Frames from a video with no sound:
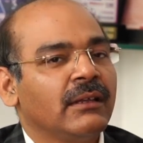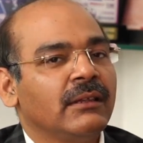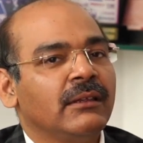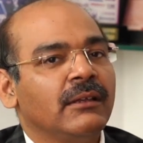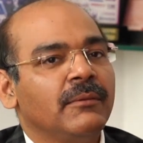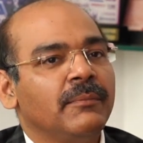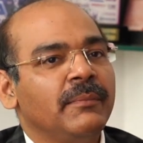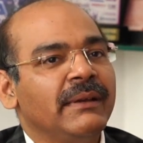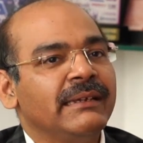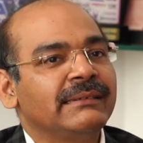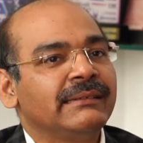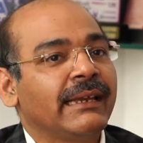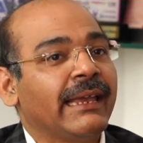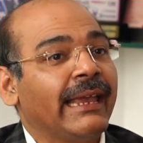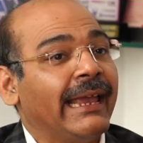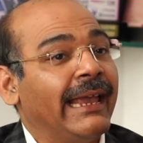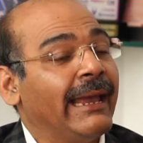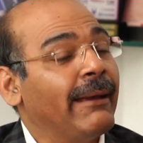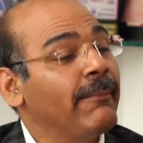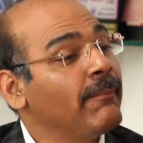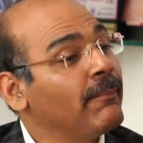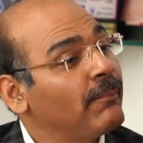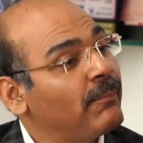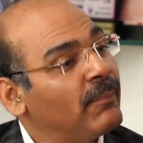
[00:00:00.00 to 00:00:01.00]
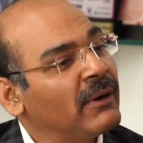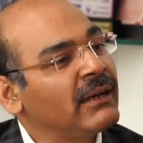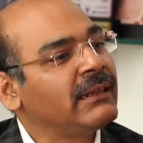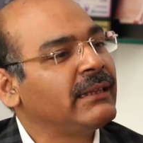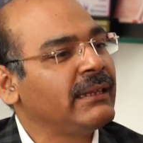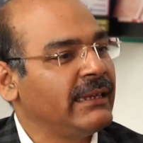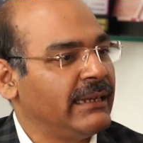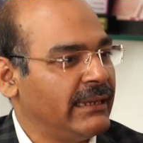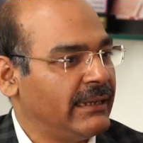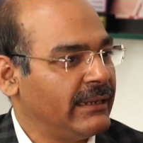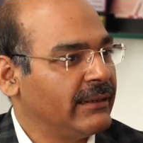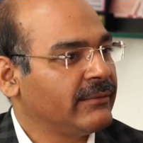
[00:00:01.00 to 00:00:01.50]
the basic
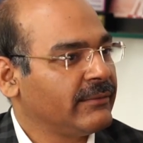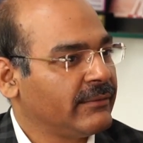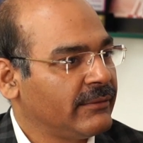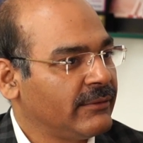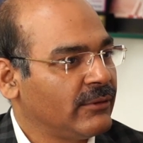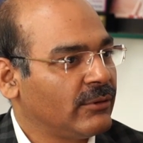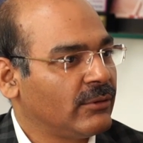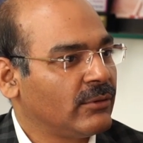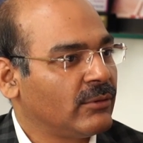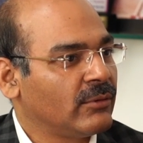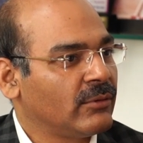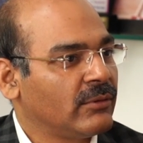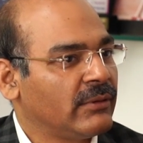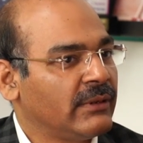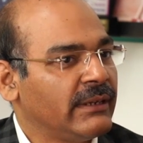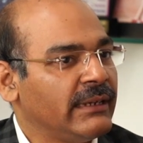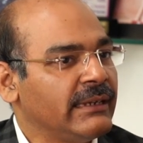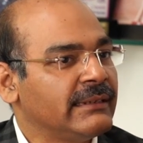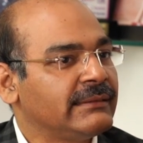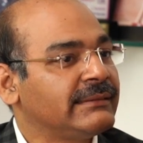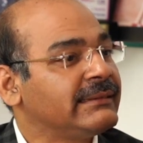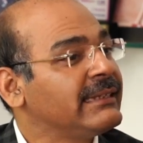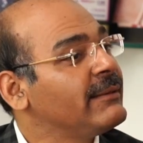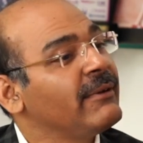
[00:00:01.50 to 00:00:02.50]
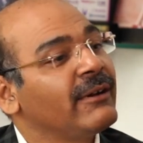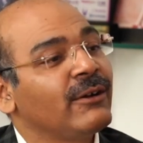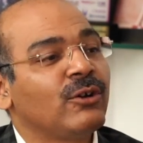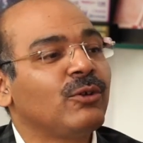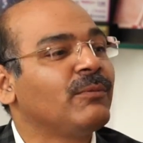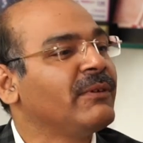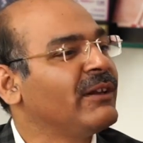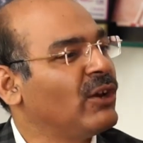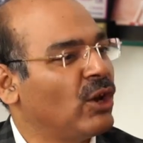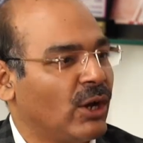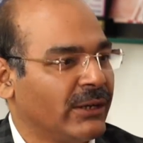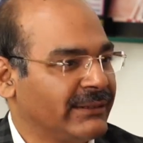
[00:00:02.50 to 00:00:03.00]
empathy, you know, is seeming
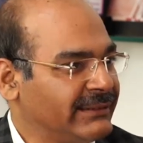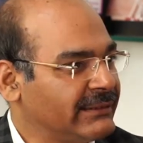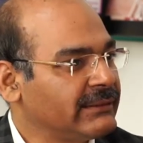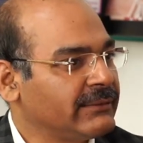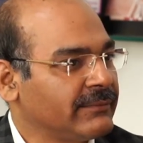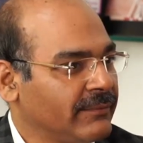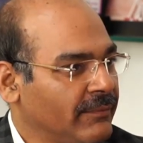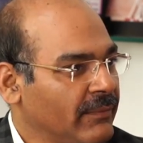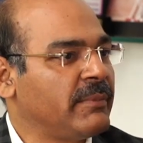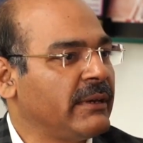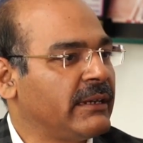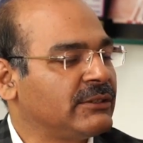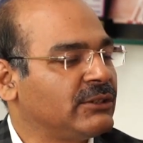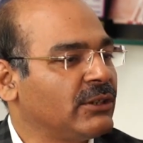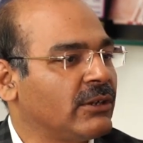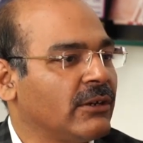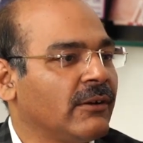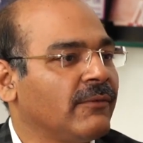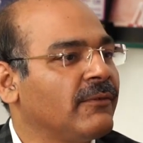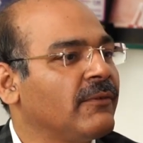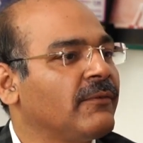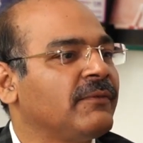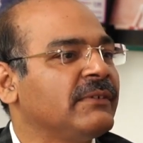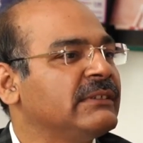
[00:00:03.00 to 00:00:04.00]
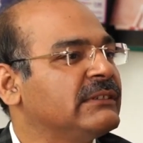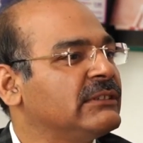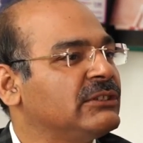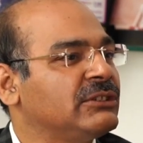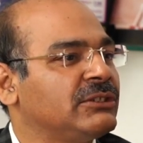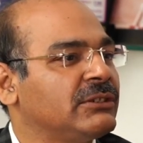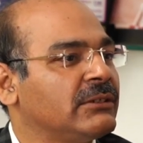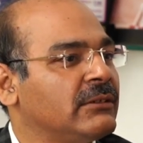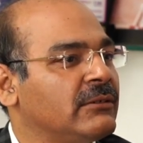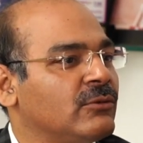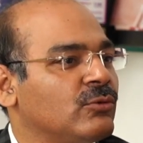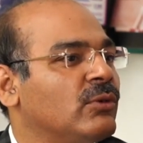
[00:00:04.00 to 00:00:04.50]
to be lost. Picture of a
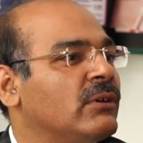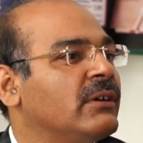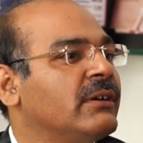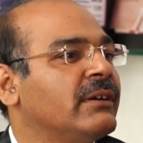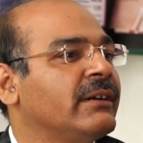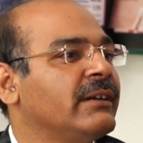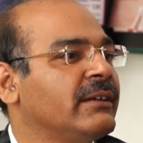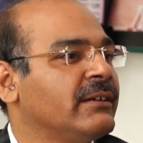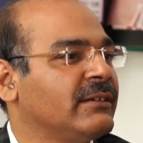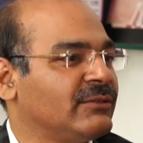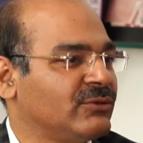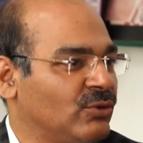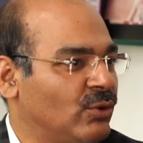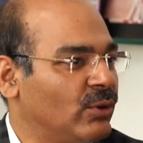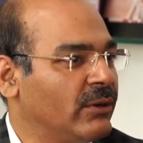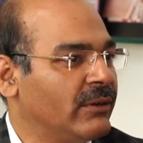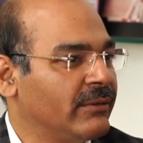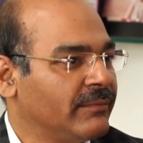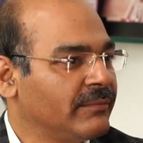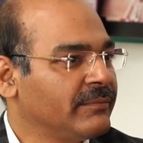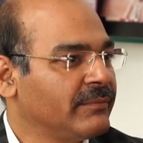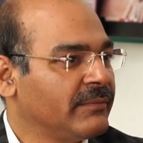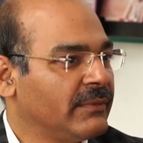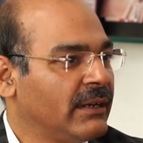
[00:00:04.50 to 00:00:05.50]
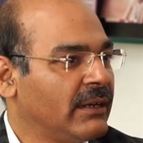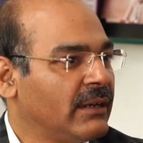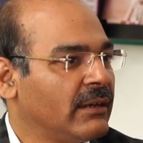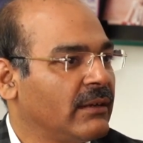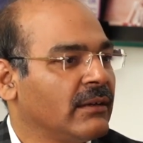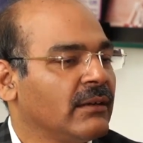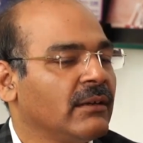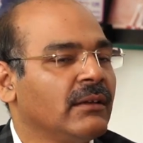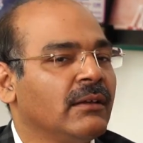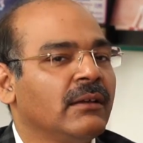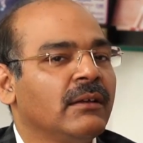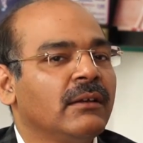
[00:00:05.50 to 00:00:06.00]
physician 200 years old.
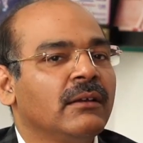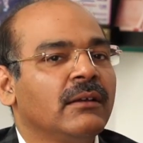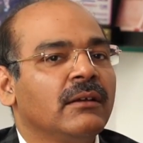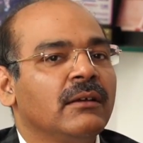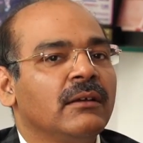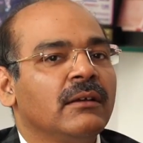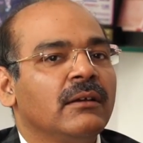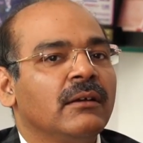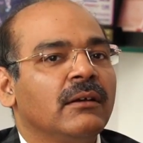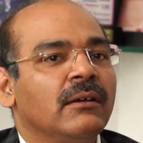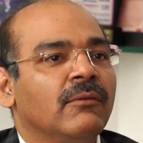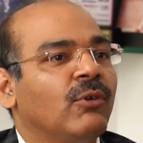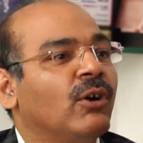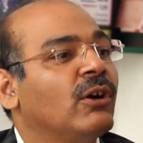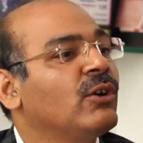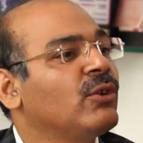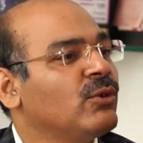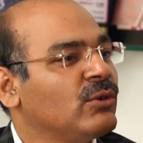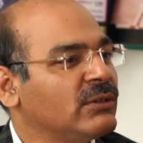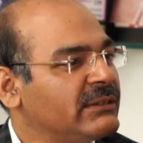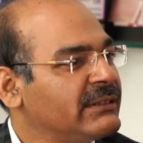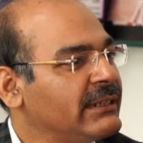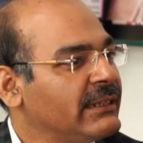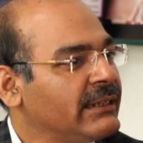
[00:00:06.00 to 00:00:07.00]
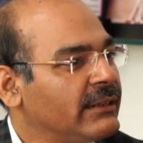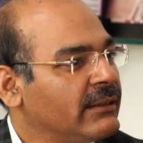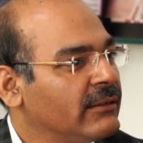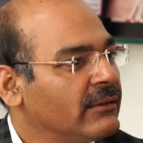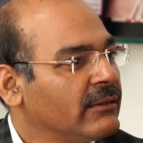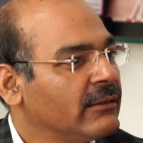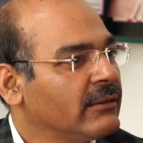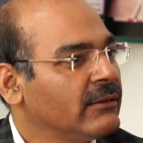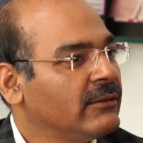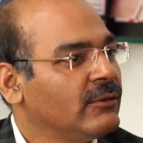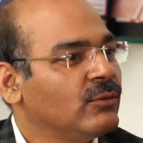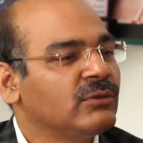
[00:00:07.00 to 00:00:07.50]
Yeah. What do you see?
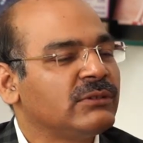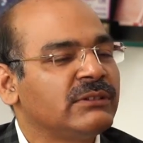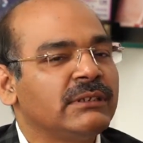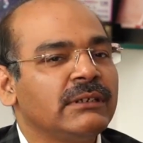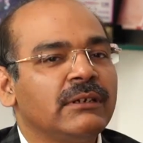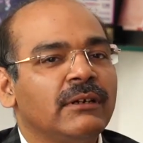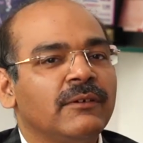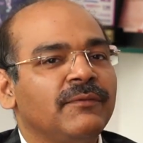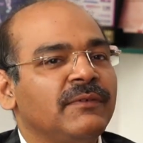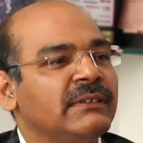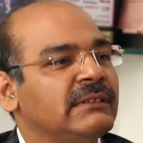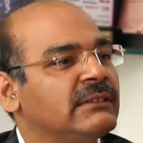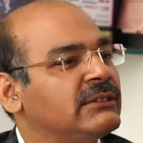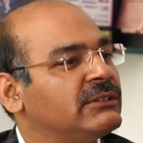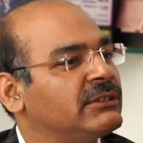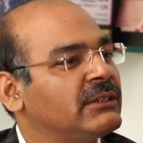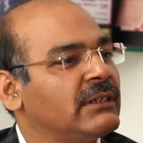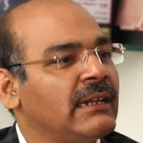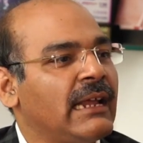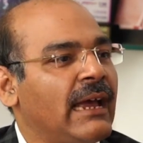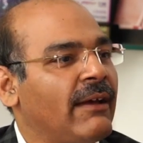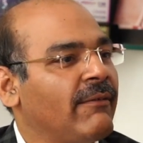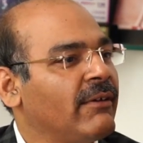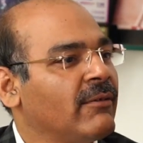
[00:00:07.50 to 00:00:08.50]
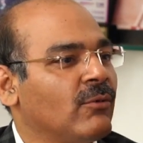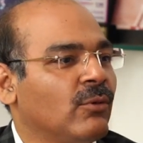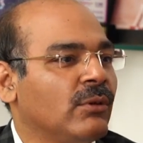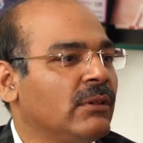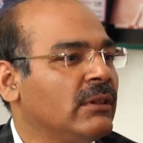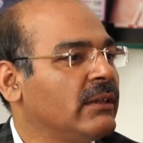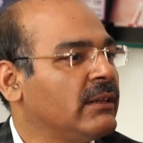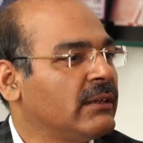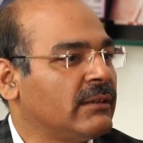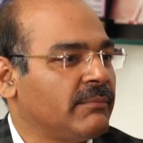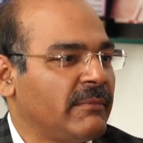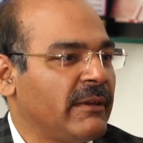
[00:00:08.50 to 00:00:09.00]
You see a physician having
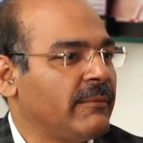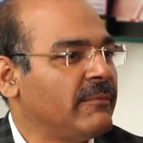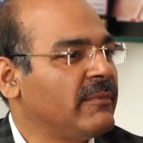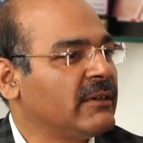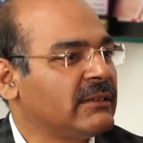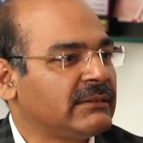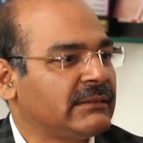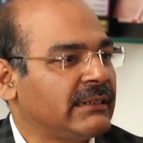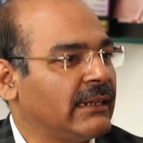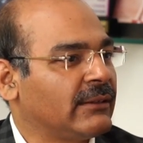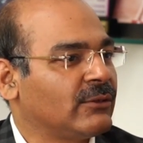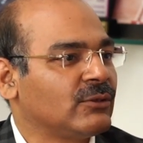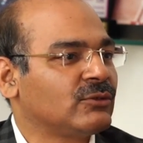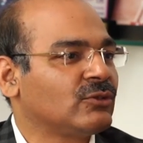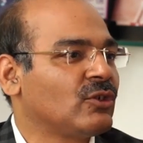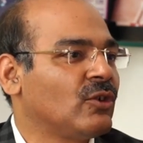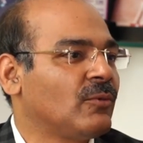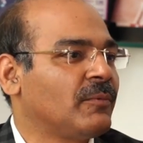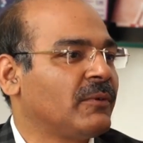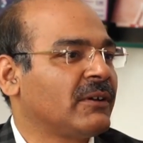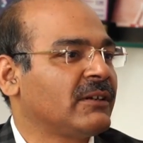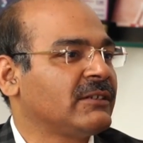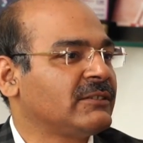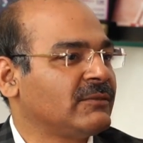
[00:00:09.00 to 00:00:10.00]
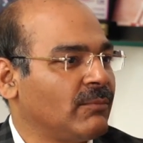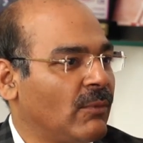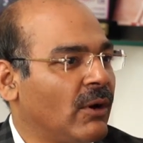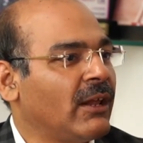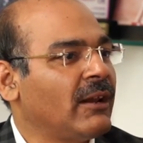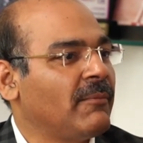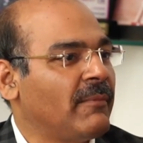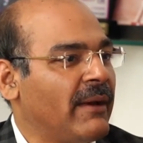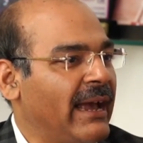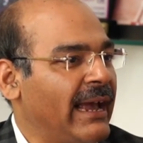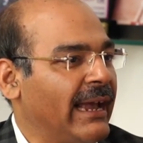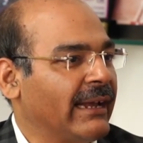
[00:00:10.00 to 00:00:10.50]
only maybe a stethoscope or a
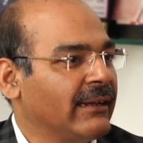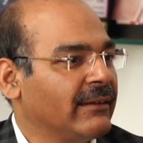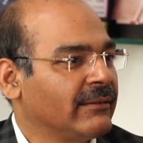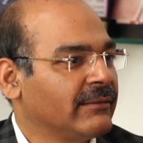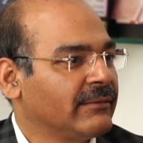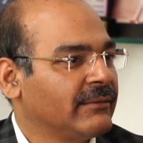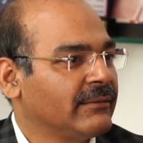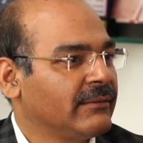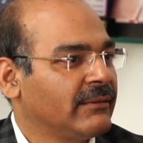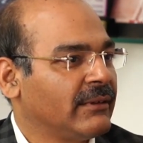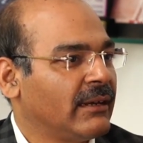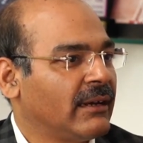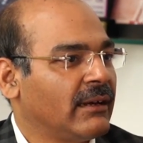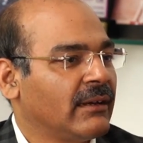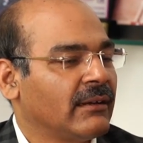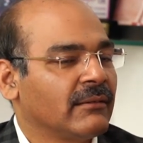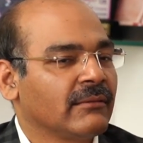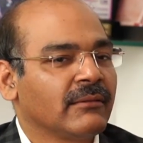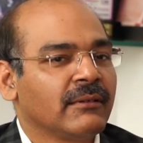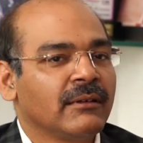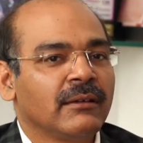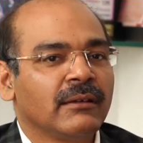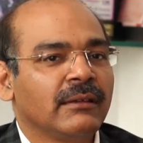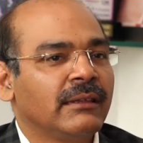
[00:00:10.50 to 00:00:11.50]
small bag. Yeah.